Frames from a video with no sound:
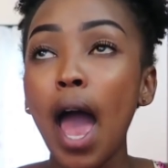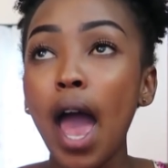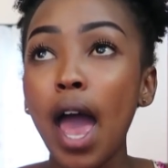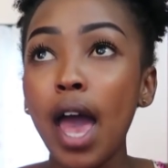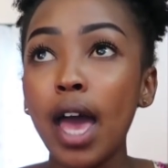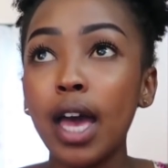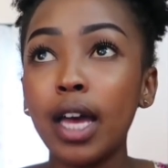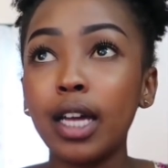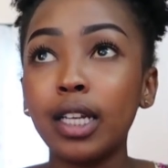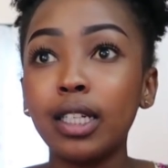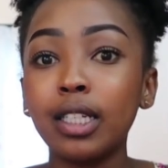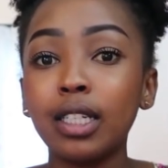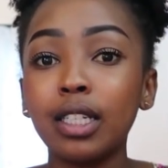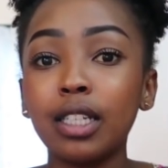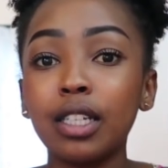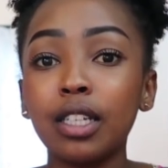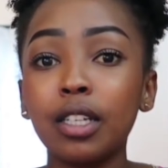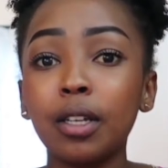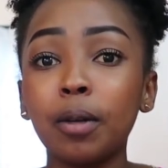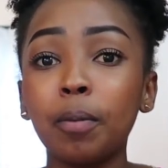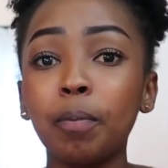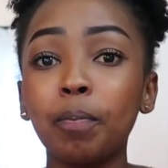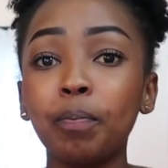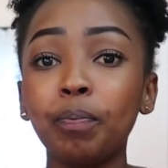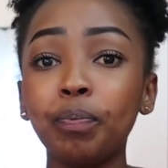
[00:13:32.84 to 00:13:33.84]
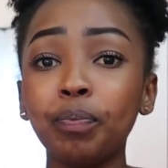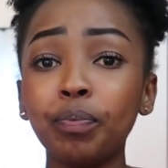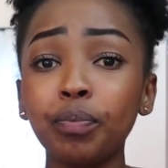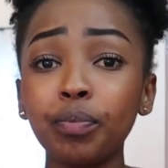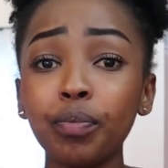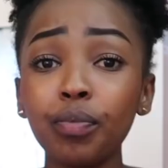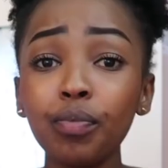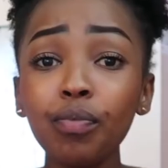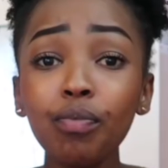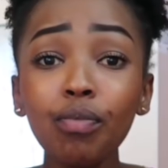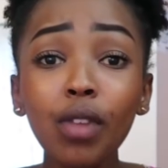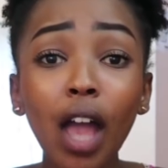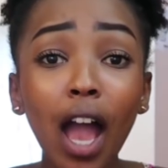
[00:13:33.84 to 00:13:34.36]
And
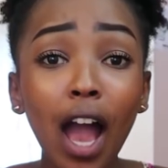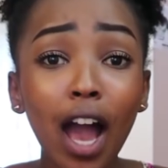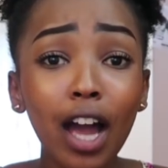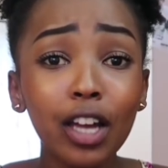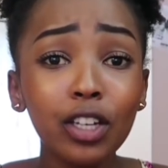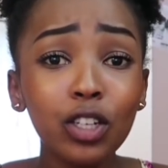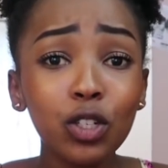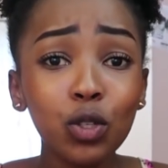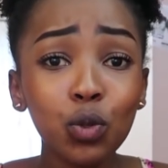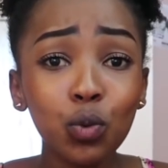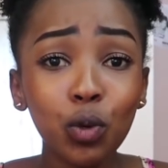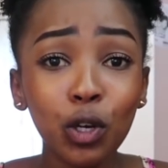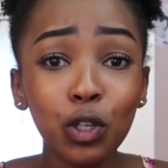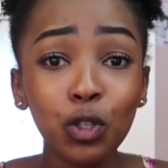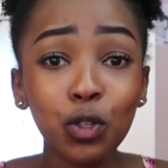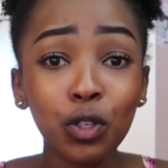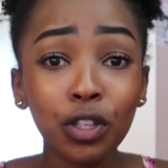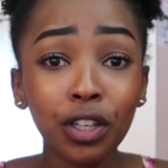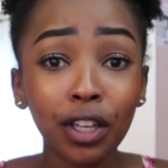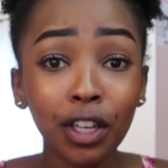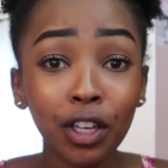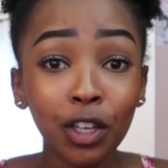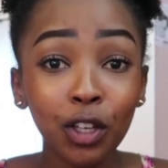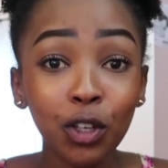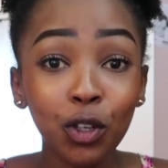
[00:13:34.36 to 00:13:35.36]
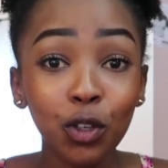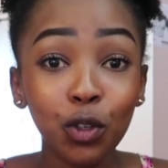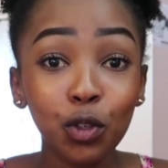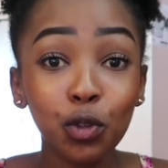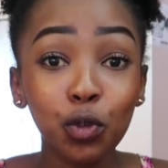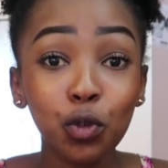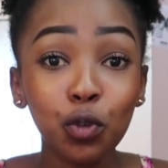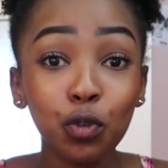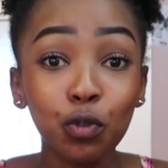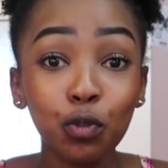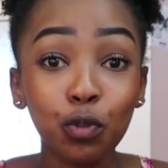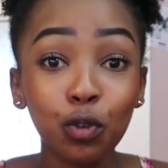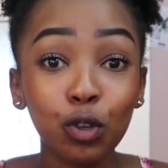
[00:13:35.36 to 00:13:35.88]
I just want to thank
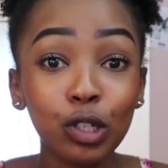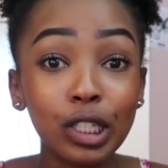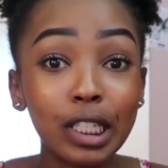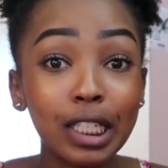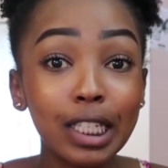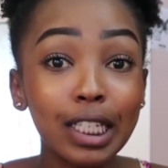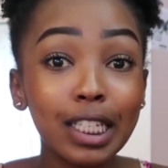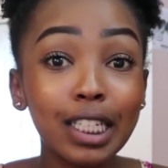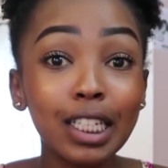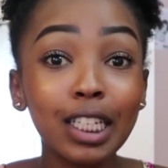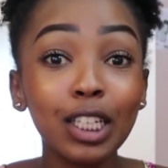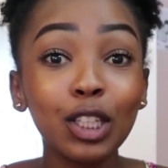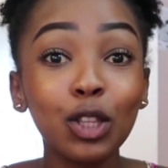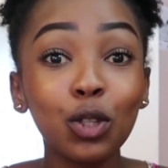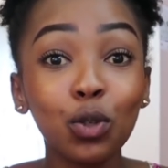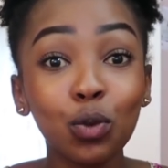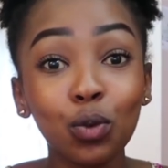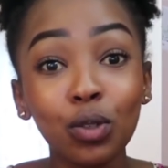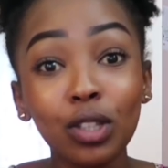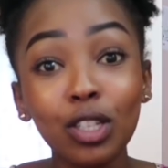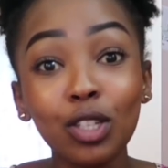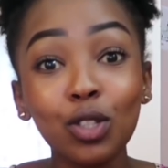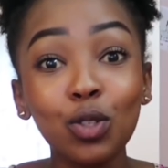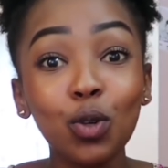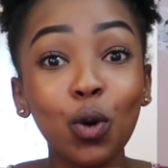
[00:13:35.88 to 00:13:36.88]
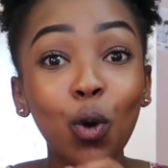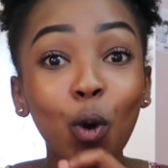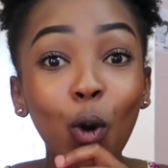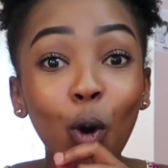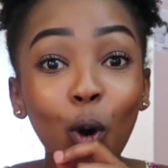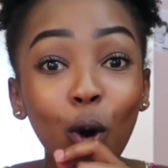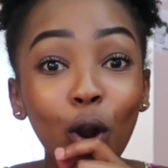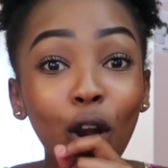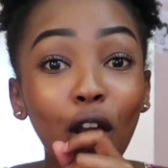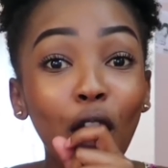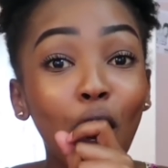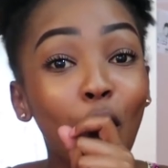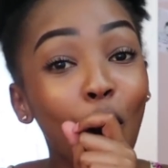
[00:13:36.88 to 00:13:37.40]
you for sitting through this
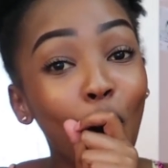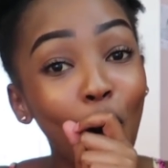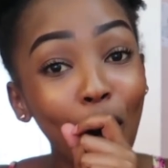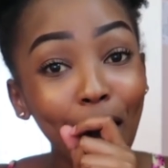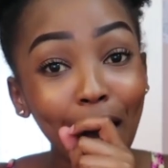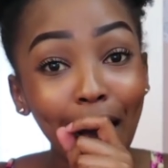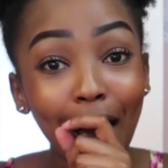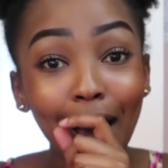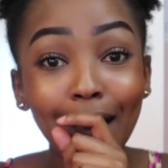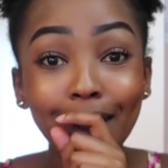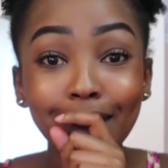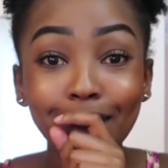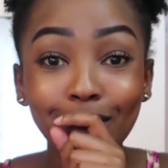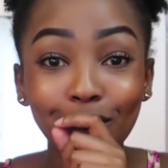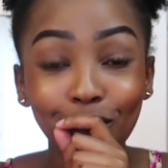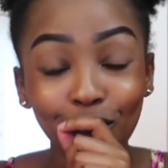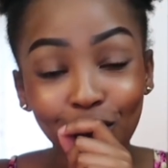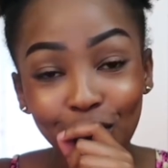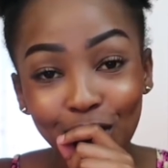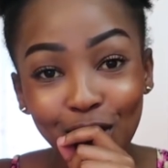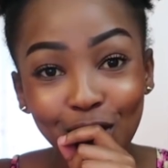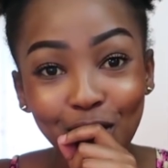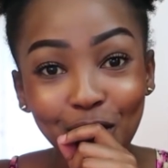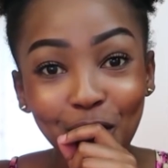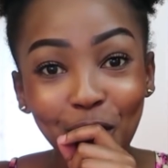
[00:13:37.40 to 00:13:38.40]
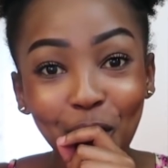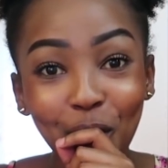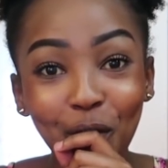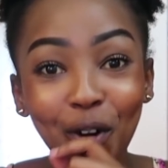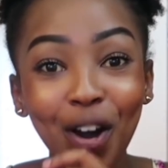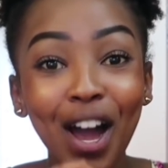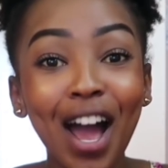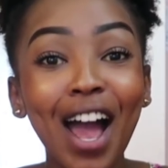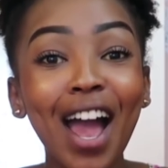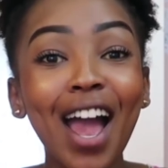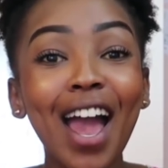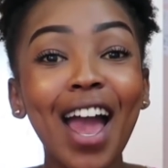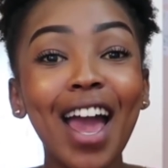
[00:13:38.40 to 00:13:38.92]
whole long ass
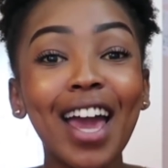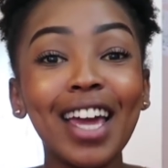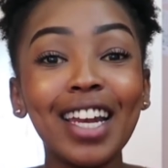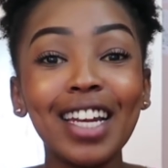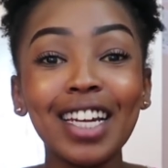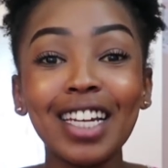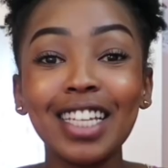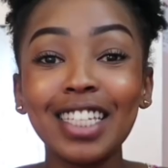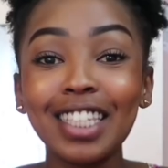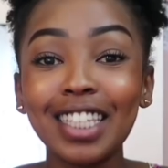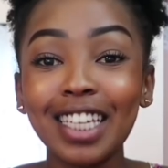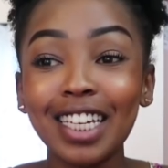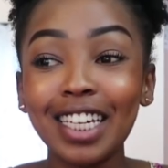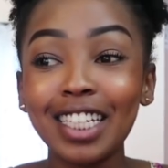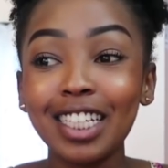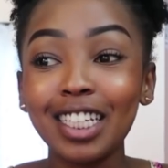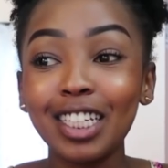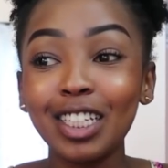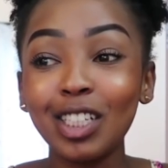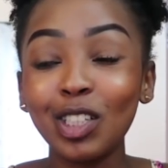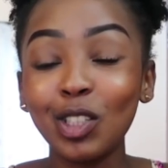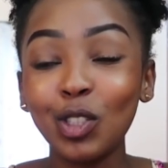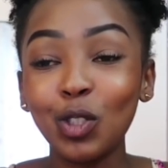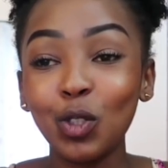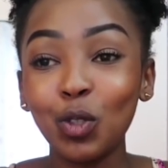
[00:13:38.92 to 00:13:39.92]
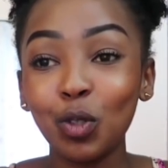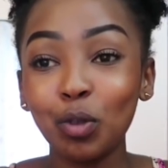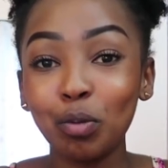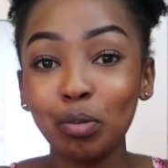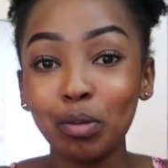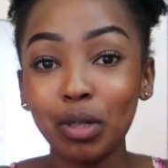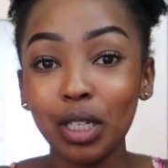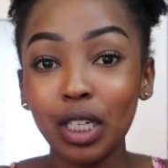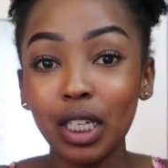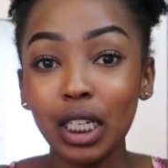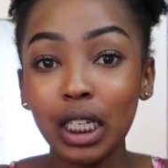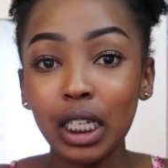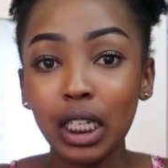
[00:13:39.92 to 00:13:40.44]
video and listening to
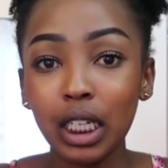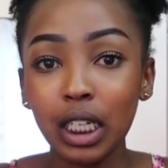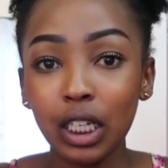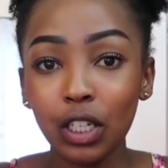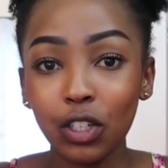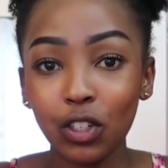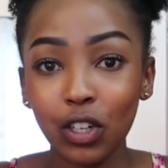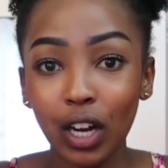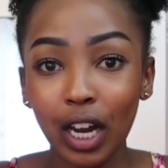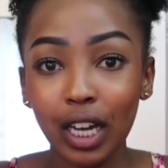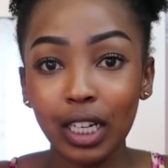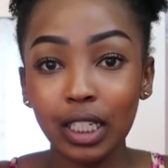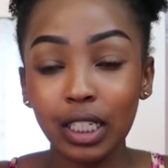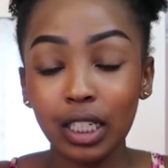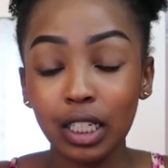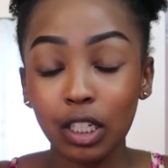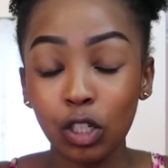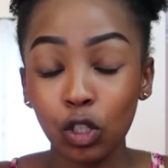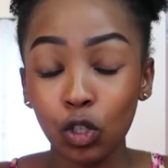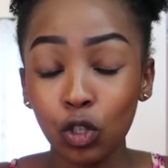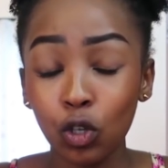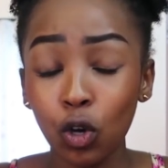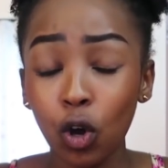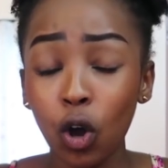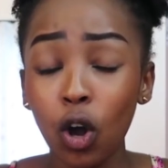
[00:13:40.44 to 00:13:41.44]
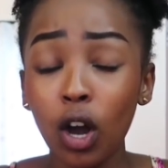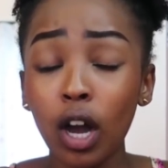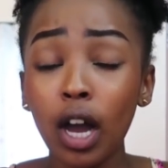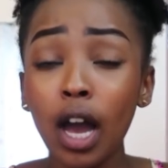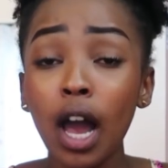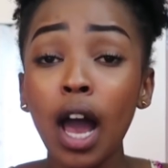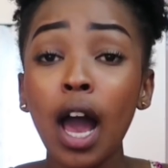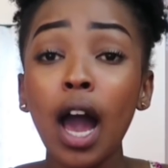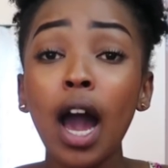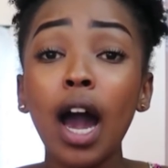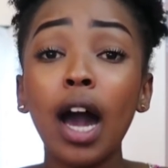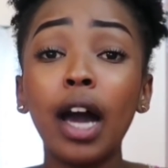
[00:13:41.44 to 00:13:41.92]
me rant and talk.